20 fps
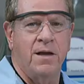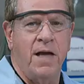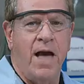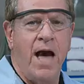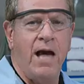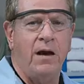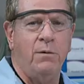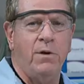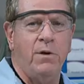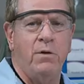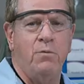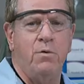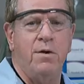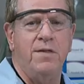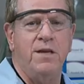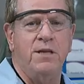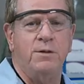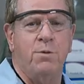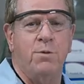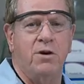How do we get rid of
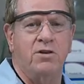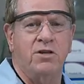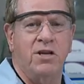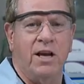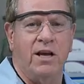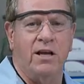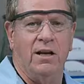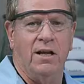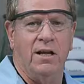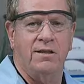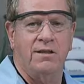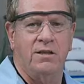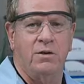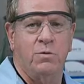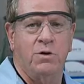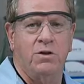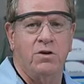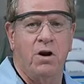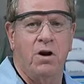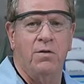these particulates and
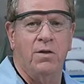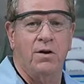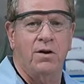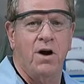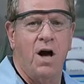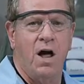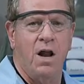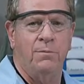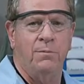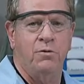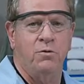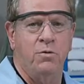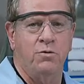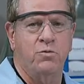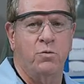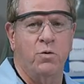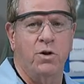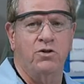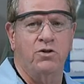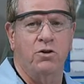return the column to its
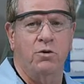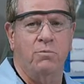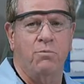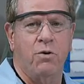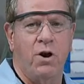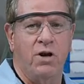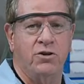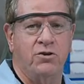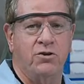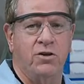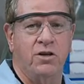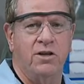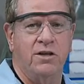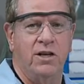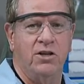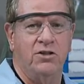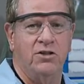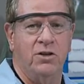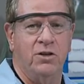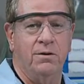original pressure
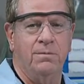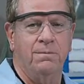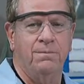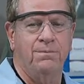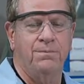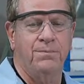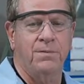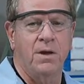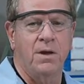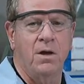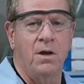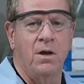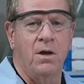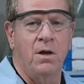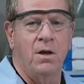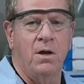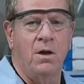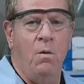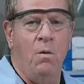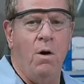condition?
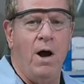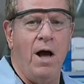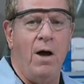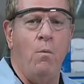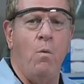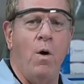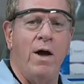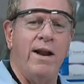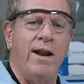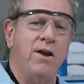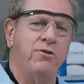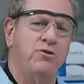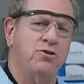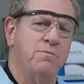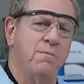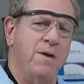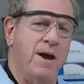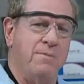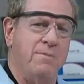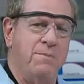Well, one answer
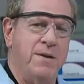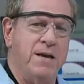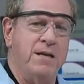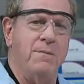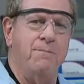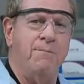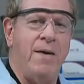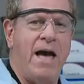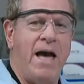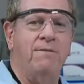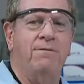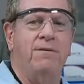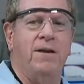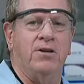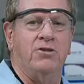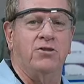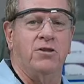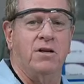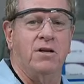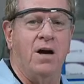might be to
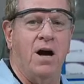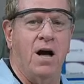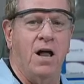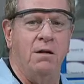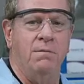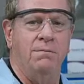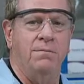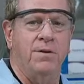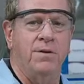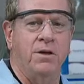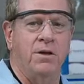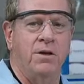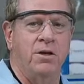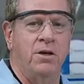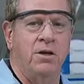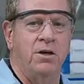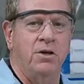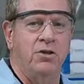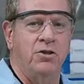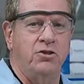backflush the column.
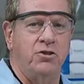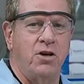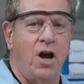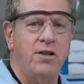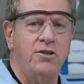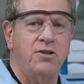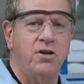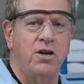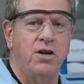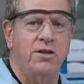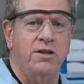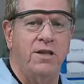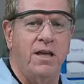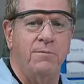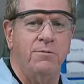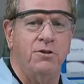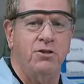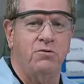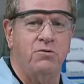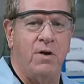John's going to
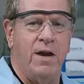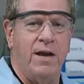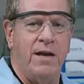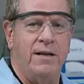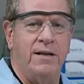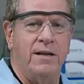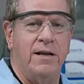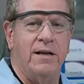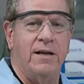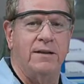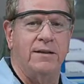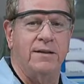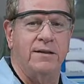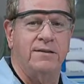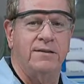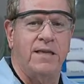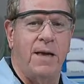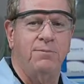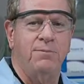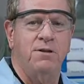demonstrate the
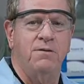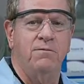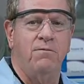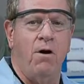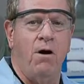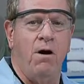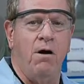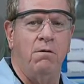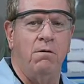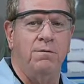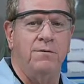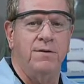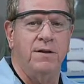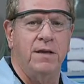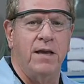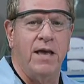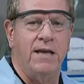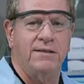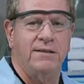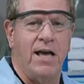steps involved
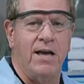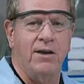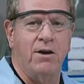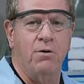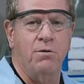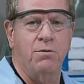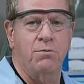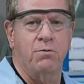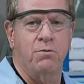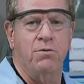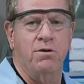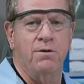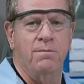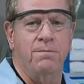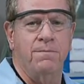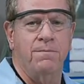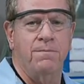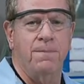as I go through them.